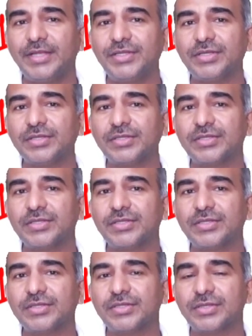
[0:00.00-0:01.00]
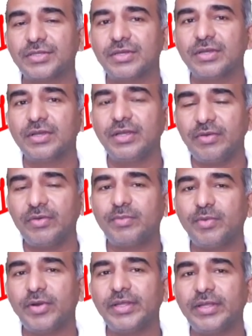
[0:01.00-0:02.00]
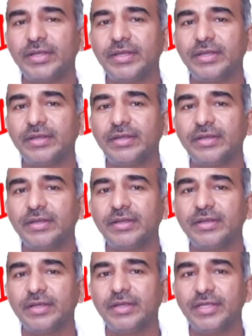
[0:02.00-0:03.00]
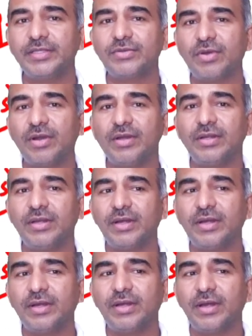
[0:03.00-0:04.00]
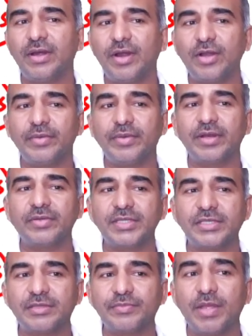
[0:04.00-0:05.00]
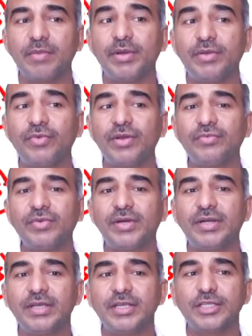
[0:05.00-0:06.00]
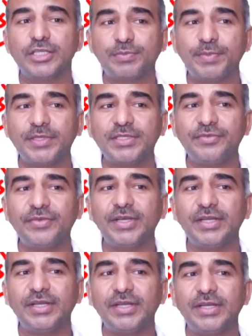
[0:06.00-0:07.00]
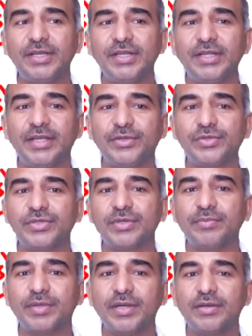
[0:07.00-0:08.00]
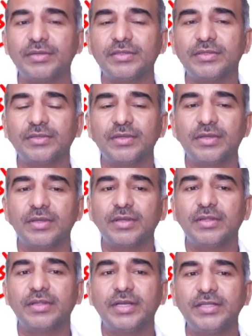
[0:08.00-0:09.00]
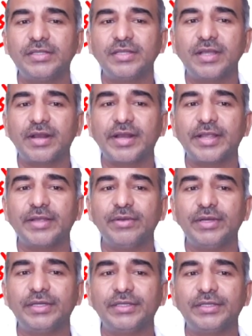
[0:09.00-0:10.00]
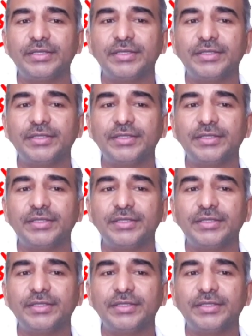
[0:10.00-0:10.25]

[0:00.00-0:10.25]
actions in our body is called autonomic nervous system. But one word specifically I used, that is regulate.